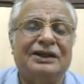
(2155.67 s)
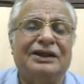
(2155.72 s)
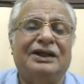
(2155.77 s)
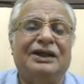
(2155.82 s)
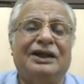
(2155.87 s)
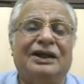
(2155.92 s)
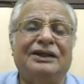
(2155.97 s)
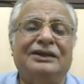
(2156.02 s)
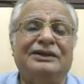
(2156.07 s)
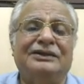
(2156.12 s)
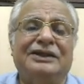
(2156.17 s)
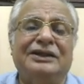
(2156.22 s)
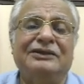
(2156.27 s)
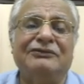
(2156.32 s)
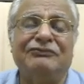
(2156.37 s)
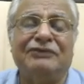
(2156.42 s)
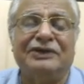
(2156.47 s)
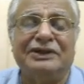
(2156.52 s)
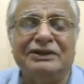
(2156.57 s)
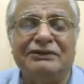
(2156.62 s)
And then
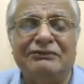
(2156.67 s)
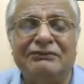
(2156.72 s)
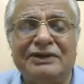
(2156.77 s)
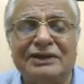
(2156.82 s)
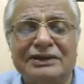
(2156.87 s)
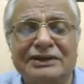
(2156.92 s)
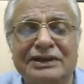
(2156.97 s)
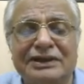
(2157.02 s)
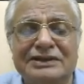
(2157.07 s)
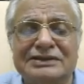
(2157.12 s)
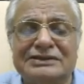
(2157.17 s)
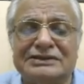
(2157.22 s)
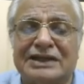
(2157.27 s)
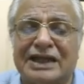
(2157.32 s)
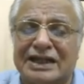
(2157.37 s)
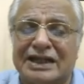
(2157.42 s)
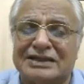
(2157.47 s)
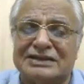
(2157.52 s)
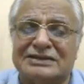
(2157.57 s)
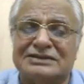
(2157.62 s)
whenever there is an
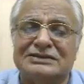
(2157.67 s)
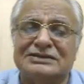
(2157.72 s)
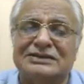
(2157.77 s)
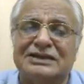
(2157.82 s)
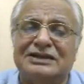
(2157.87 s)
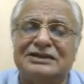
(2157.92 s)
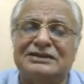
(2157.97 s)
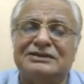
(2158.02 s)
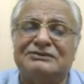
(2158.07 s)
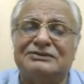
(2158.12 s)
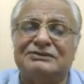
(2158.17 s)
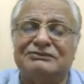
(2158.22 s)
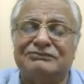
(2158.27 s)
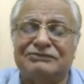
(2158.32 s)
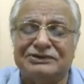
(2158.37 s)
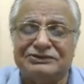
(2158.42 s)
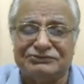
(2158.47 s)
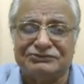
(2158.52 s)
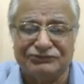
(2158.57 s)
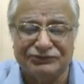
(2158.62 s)
accident,
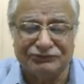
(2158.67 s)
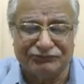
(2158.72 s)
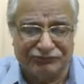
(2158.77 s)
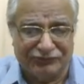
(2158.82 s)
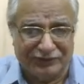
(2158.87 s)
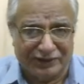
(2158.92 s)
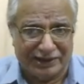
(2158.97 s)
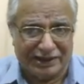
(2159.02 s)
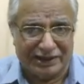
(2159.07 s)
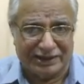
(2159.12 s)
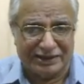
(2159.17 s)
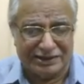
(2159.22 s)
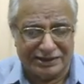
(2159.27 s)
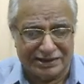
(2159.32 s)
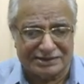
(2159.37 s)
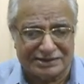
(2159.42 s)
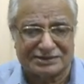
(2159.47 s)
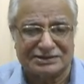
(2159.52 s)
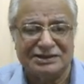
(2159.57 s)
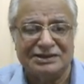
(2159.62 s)
which we feel that
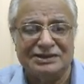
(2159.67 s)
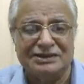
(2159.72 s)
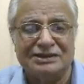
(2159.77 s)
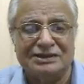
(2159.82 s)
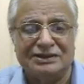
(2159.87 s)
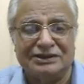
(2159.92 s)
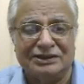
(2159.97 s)
yes, now